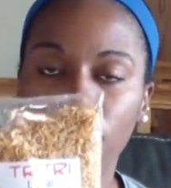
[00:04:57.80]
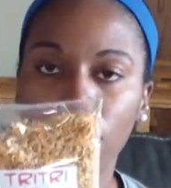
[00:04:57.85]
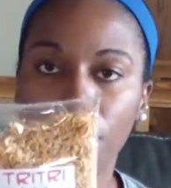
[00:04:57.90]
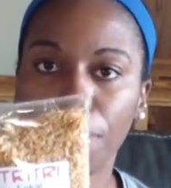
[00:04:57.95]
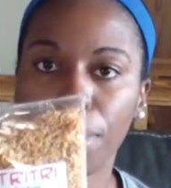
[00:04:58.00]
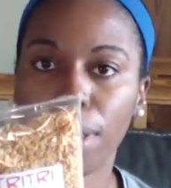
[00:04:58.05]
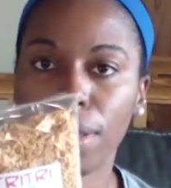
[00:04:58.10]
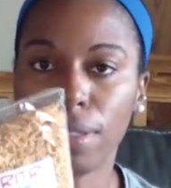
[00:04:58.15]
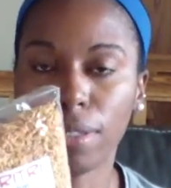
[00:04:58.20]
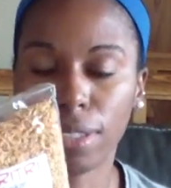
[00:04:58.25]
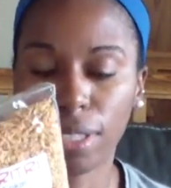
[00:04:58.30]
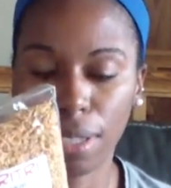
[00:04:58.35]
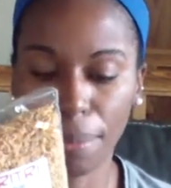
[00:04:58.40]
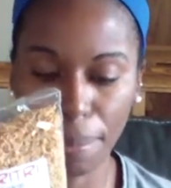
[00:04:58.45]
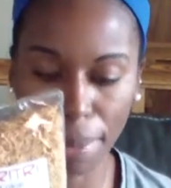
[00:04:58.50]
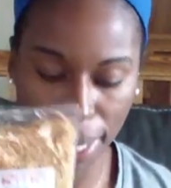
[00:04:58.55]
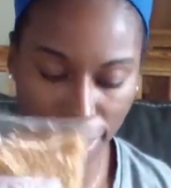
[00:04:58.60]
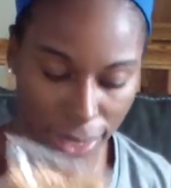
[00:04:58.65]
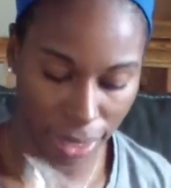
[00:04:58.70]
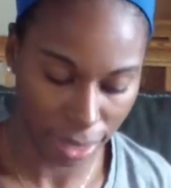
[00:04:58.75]
to be using
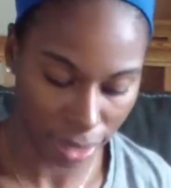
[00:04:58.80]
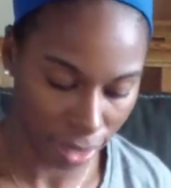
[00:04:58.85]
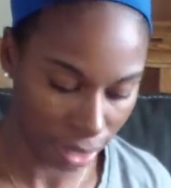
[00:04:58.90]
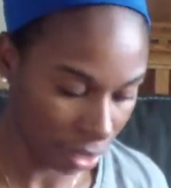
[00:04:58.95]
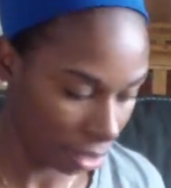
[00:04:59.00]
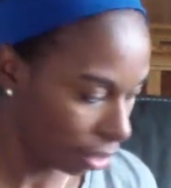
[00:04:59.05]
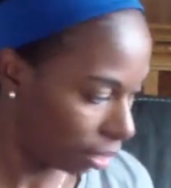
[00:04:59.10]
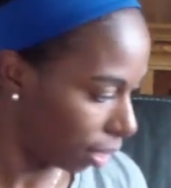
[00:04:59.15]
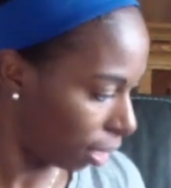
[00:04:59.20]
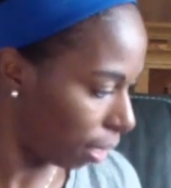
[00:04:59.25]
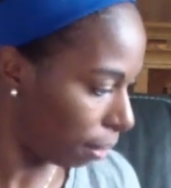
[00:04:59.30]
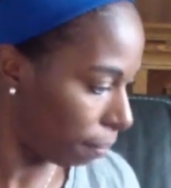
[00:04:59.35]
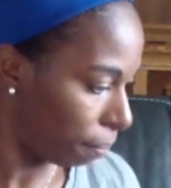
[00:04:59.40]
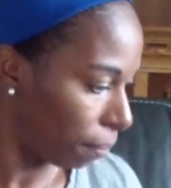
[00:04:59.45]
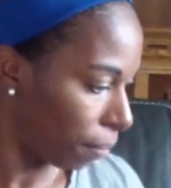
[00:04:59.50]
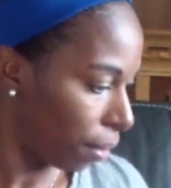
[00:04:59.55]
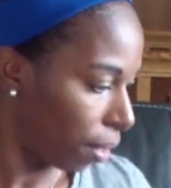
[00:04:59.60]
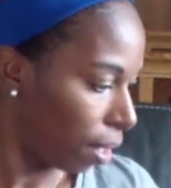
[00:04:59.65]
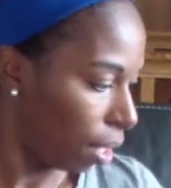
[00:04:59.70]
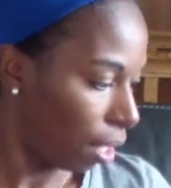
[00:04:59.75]
my tui.
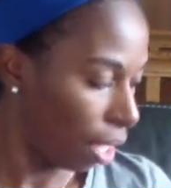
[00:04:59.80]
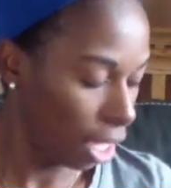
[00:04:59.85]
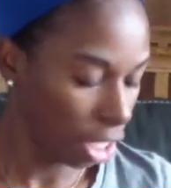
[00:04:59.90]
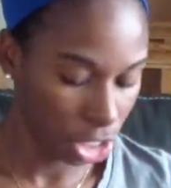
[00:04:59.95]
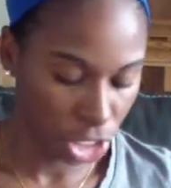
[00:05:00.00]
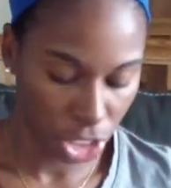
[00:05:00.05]
And